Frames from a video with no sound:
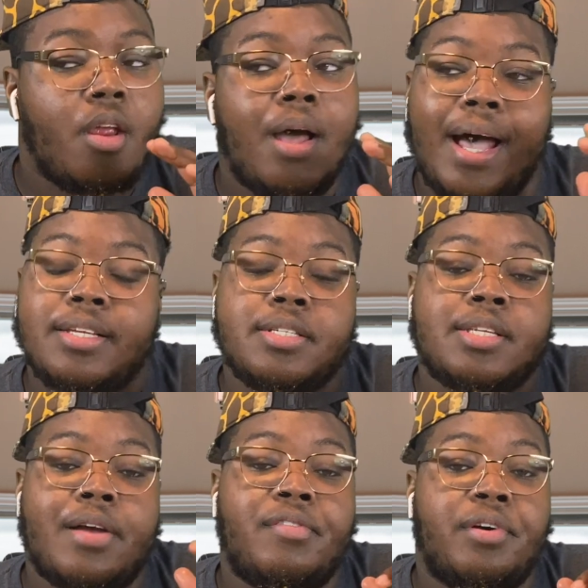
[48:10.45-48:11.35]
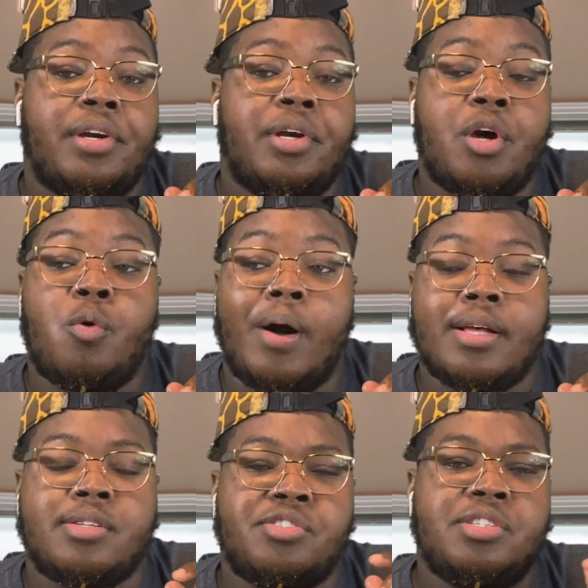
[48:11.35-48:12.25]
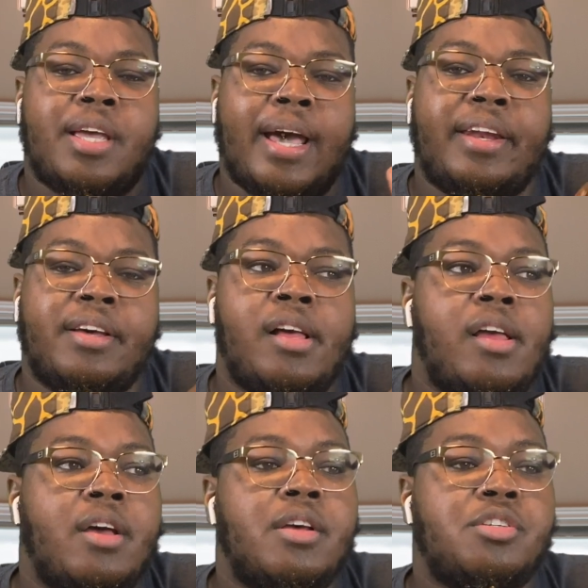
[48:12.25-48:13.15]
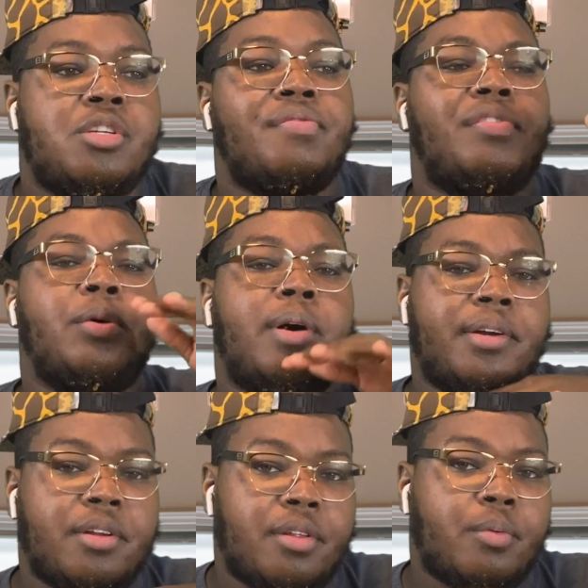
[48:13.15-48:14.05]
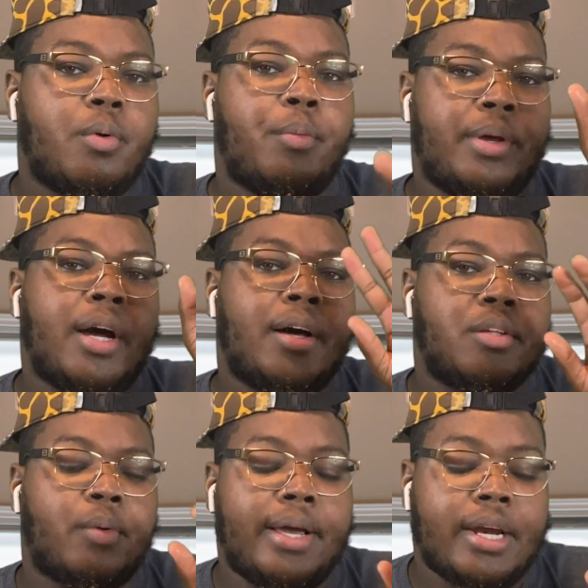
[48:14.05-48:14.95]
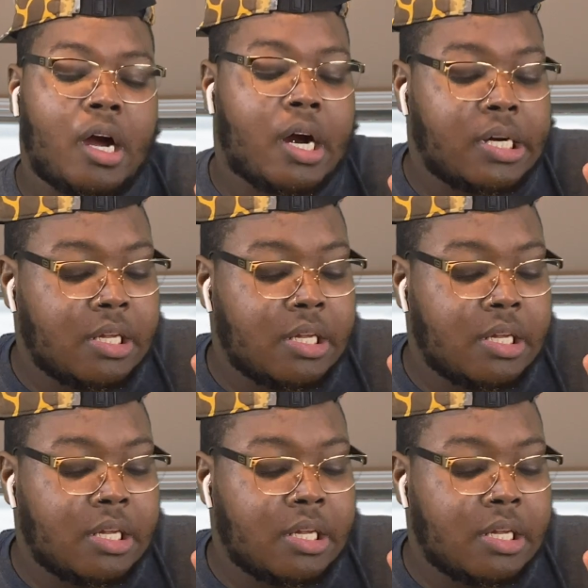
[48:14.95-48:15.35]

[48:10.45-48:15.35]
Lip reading: I just never really know why. So she flew under what we call the radar.